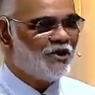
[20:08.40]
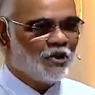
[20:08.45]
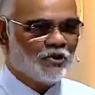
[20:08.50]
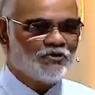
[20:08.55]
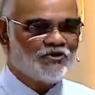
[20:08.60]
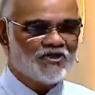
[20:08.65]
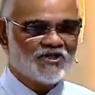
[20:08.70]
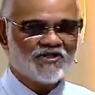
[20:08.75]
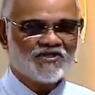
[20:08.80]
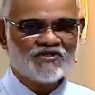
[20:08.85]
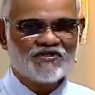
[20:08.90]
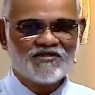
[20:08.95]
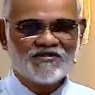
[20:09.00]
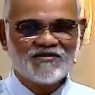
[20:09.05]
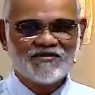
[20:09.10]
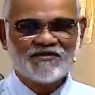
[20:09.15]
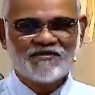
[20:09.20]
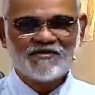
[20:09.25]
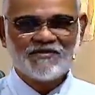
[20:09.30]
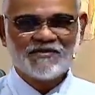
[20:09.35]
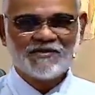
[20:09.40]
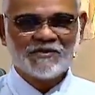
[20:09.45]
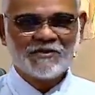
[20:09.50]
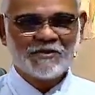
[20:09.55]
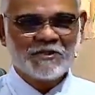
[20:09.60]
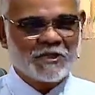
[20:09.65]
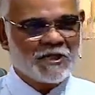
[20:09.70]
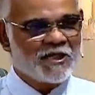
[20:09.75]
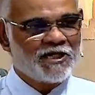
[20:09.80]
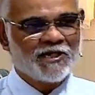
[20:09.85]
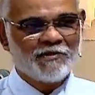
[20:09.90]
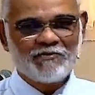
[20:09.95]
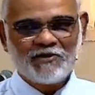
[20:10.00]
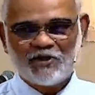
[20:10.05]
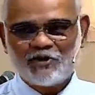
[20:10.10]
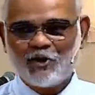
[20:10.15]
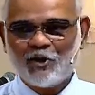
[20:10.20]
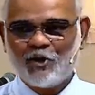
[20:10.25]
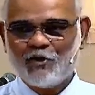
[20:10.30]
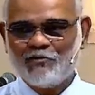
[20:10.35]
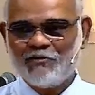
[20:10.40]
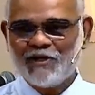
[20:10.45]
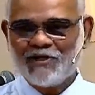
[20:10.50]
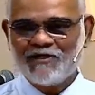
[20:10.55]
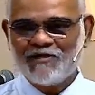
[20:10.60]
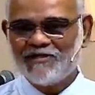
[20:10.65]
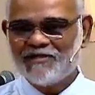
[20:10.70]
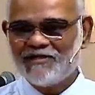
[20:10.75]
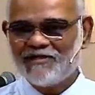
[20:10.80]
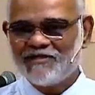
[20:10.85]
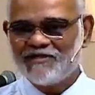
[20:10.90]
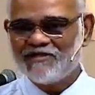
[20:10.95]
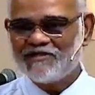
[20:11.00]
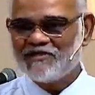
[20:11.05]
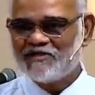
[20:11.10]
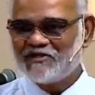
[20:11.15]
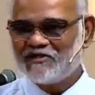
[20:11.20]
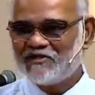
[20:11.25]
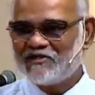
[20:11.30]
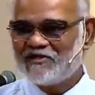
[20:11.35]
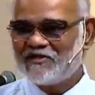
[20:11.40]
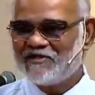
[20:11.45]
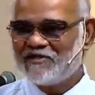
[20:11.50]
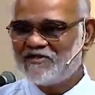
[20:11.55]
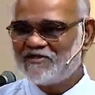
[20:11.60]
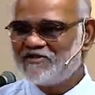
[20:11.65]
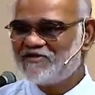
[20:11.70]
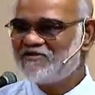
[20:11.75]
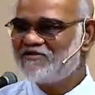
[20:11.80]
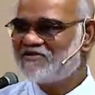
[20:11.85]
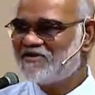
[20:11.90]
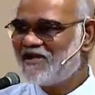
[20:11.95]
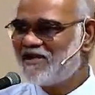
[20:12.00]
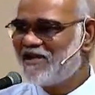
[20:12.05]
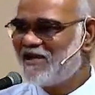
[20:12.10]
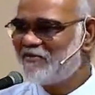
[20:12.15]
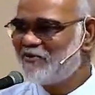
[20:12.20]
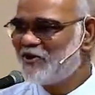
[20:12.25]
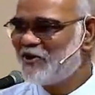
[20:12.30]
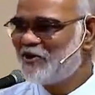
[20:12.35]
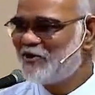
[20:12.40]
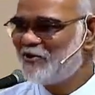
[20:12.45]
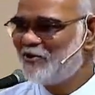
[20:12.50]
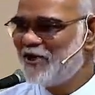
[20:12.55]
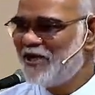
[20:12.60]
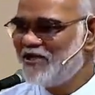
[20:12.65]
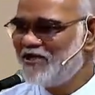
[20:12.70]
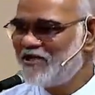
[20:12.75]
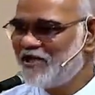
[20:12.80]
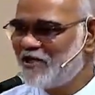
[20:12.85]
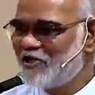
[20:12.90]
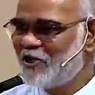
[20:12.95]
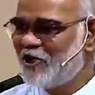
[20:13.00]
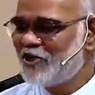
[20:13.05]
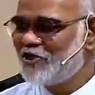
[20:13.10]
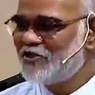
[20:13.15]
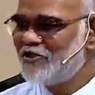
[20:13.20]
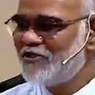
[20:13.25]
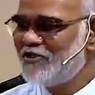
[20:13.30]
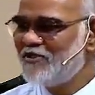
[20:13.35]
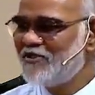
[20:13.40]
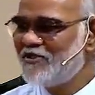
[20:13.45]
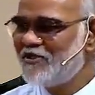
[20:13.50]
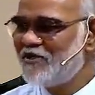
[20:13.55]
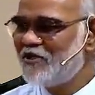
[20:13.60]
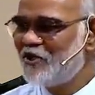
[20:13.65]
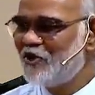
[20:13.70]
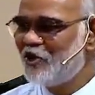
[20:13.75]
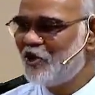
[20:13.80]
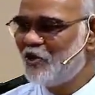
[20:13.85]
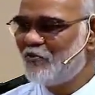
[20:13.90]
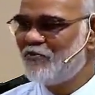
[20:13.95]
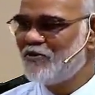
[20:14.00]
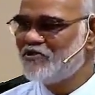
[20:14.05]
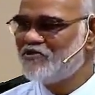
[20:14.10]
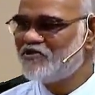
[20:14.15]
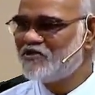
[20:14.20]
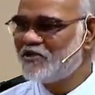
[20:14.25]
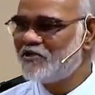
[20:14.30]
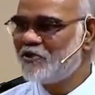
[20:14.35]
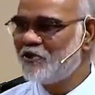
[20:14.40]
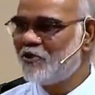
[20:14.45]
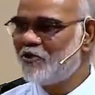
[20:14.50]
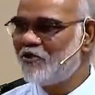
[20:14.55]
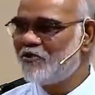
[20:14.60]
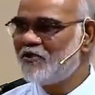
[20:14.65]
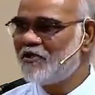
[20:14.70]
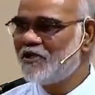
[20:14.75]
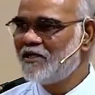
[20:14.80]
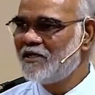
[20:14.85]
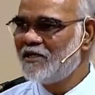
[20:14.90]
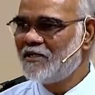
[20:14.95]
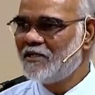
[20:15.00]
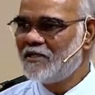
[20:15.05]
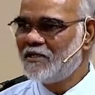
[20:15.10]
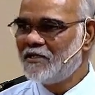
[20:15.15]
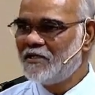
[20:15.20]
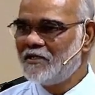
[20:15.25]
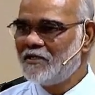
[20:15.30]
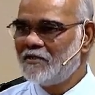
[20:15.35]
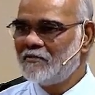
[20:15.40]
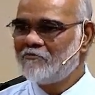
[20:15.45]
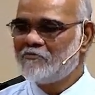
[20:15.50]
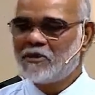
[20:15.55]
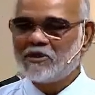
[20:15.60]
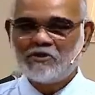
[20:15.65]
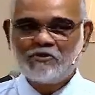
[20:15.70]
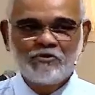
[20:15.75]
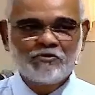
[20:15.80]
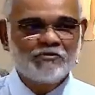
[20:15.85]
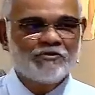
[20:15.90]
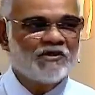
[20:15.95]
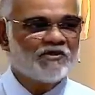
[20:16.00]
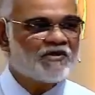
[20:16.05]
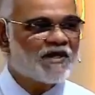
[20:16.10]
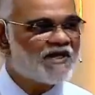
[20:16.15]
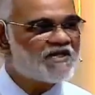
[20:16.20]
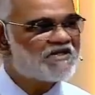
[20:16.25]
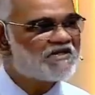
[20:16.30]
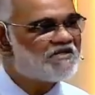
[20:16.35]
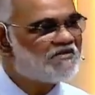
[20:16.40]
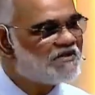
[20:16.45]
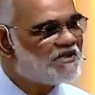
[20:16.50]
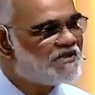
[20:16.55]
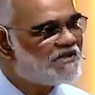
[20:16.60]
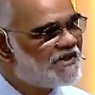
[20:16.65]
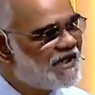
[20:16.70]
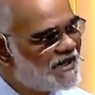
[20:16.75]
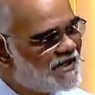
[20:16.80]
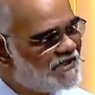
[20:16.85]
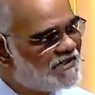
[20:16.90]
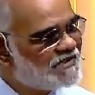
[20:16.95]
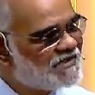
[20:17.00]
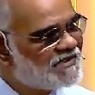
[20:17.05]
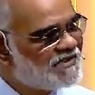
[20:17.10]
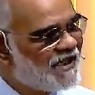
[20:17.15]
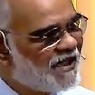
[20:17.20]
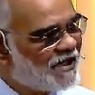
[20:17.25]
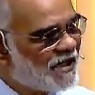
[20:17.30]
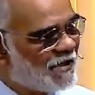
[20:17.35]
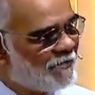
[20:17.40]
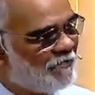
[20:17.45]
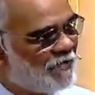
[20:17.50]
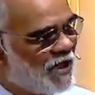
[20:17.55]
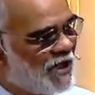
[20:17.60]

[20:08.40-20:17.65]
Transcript: Don't just curl up at home and say, I'm going to wait till God opens the door. But do the rest of the things that are